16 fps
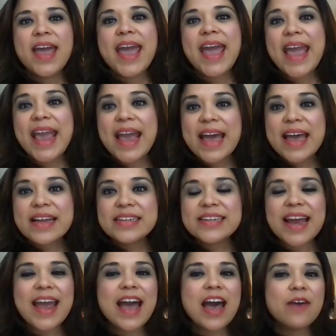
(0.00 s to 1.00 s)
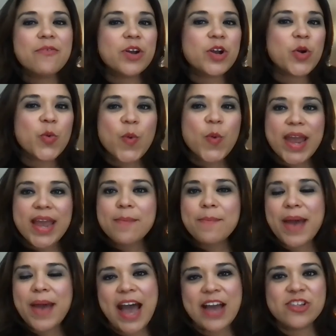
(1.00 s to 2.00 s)
And I have a great
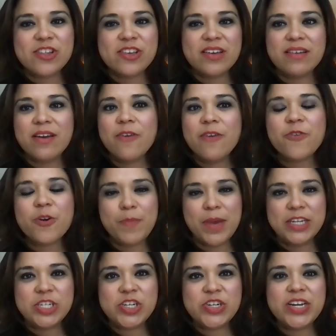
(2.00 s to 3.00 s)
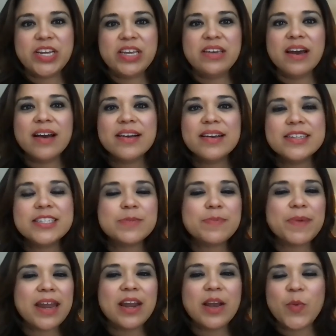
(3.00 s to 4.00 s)
passion for mentoring young
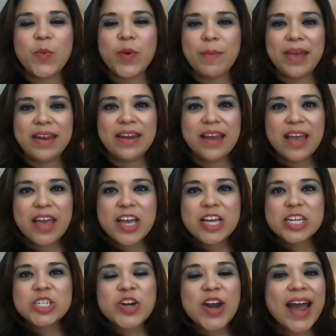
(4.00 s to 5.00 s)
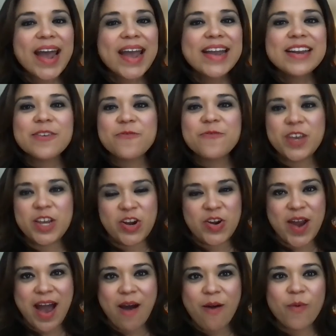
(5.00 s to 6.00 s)
Hispanic women trying to
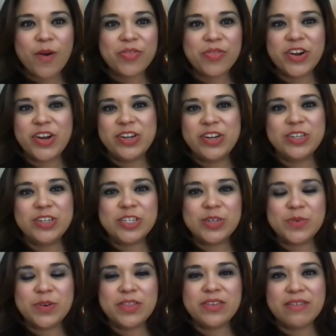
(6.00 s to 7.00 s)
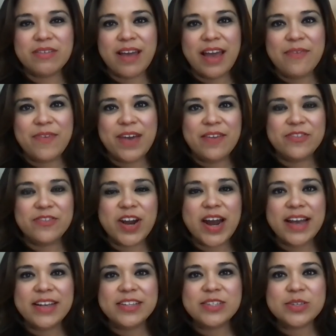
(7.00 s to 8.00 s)
figure out what they're going to do with their life after
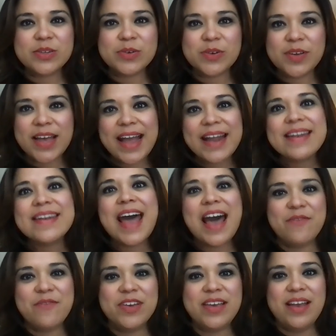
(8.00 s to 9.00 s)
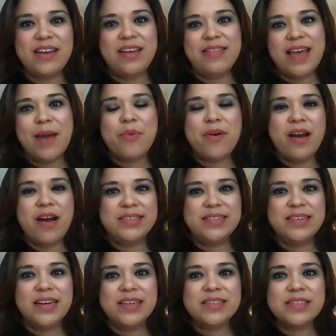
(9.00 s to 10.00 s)
high school and navigating that
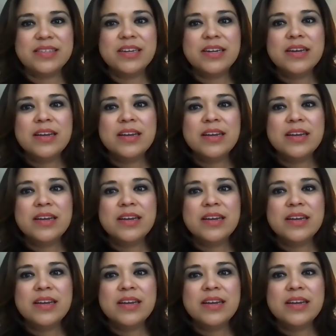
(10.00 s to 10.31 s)
process.